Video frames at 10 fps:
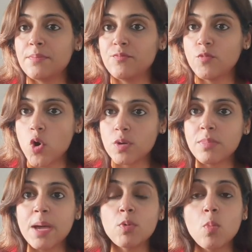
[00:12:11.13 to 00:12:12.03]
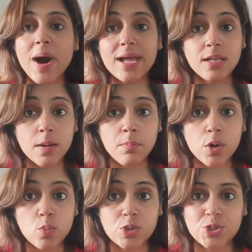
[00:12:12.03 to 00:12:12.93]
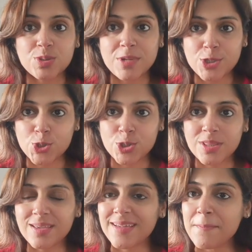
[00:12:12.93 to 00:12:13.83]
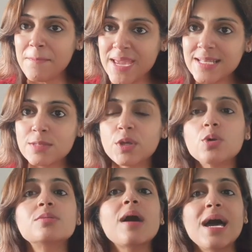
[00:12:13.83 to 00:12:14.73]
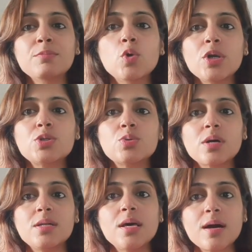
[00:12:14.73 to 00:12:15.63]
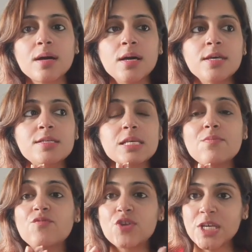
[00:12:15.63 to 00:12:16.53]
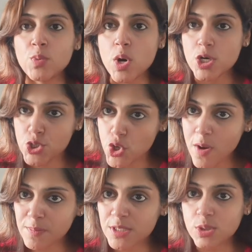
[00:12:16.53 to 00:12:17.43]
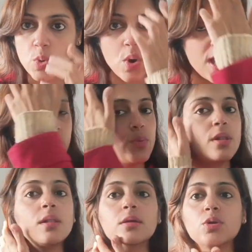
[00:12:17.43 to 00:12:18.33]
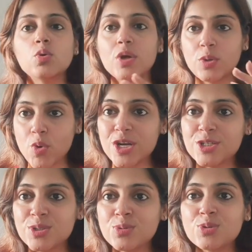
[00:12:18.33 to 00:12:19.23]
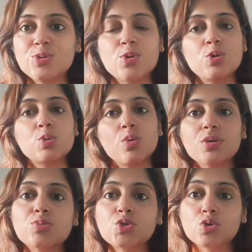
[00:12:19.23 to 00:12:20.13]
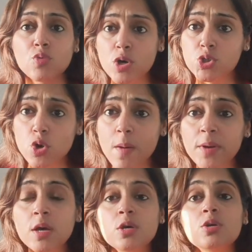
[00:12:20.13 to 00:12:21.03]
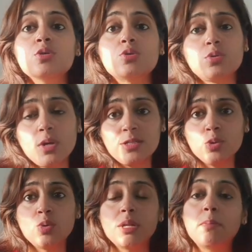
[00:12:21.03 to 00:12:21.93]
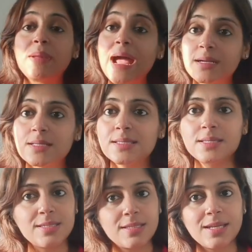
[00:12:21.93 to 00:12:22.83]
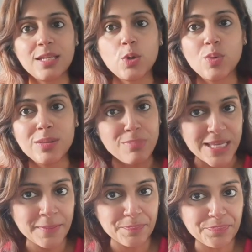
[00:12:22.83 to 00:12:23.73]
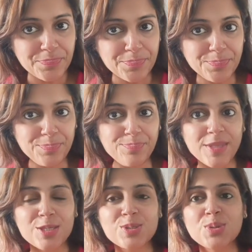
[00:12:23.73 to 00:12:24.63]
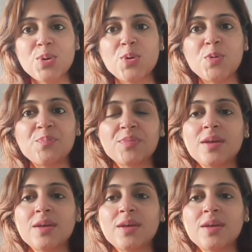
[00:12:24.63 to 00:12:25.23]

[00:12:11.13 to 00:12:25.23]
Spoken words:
on my mobile number, which is mentioned in the comments, because I'm going to conduct some free workshops. So I will invite you to those workshops, so that you can practice this technique with me. So